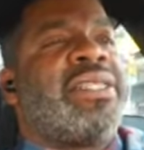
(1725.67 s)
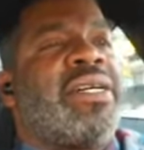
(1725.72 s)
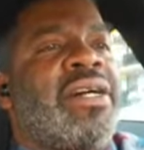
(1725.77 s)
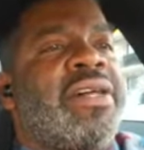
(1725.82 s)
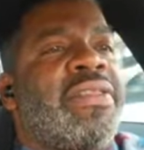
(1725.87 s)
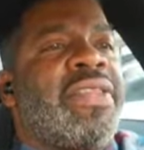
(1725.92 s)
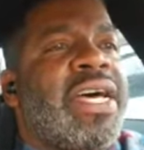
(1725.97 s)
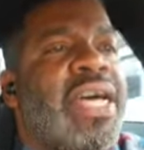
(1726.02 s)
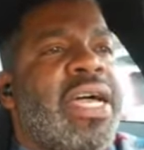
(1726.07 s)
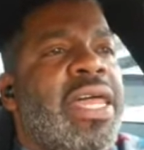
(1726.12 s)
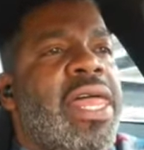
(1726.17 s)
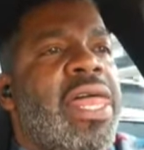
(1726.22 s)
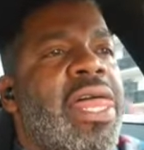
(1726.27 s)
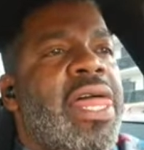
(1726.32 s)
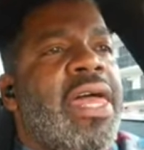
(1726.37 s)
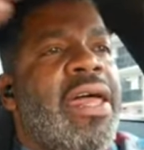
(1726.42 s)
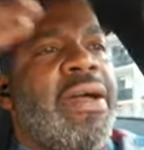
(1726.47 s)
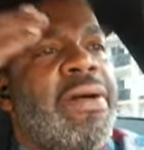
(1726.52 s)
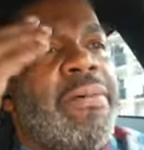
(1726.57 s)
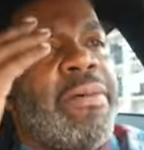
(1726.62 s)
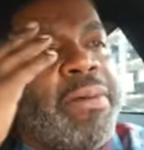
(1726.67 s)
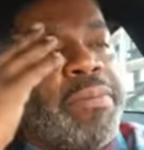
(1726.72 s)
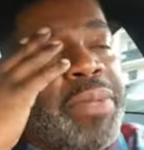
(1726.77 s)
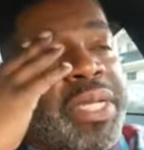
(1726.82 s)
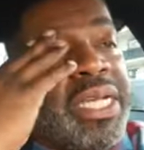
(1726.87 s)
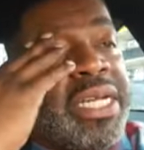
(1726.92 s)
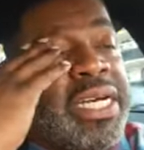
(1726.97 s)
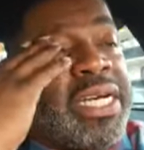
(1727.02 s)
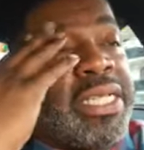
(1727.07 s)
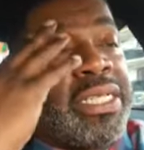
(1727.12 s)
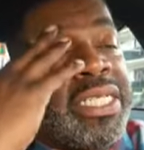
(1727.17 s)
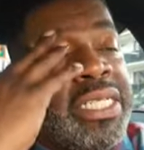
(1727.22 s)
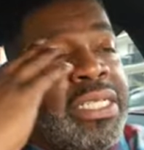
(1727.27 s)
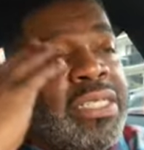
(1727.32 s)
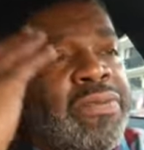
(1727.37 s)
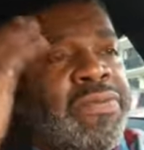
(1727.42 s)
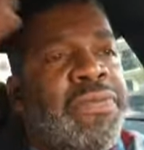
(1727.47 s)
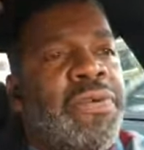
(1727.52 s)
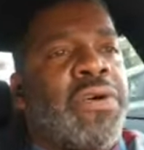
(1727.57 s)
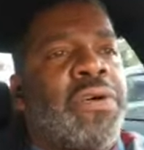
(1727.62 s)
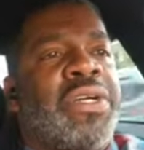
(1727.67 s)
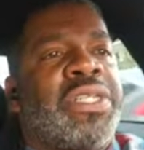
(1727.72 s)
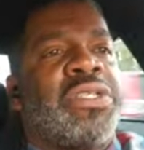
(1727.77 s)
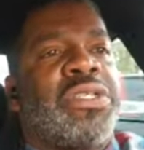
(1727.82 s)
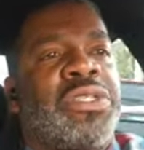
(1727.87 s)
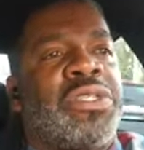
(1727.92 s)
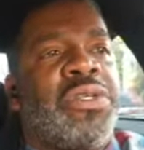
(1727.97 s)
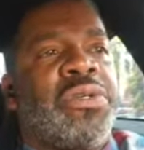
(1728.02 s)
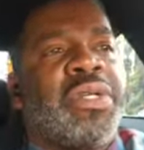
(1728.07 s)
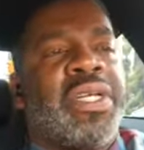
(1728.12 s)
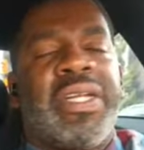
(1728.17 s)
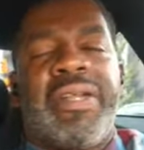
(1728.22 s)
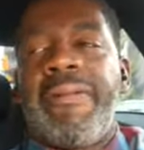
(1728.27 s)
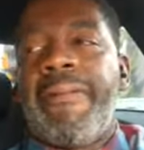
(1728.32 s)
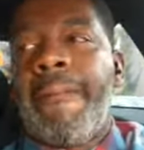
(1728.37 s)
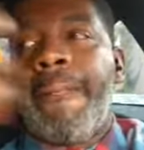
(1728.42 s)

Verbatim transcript: on that because he's a foreign student.